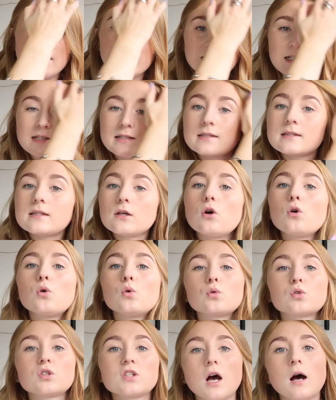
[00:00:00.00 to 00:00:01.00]
this
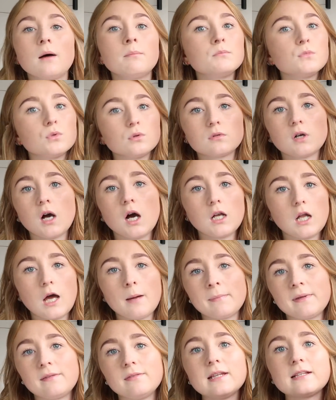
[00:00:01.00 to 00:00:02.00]
autumnal colour, I
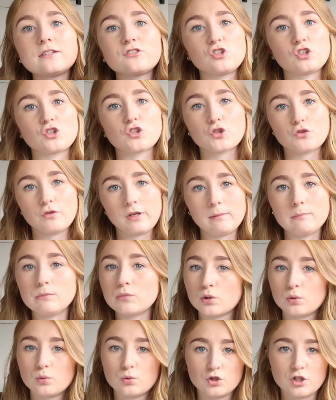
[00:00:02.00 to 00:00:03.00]
mean this just
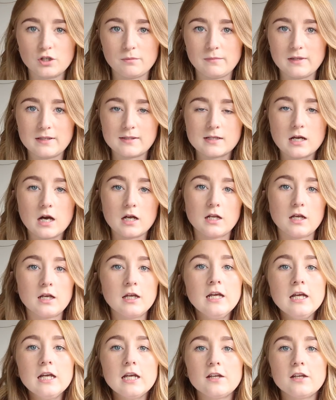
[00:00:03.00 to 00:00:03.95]
screams autumn, this colour.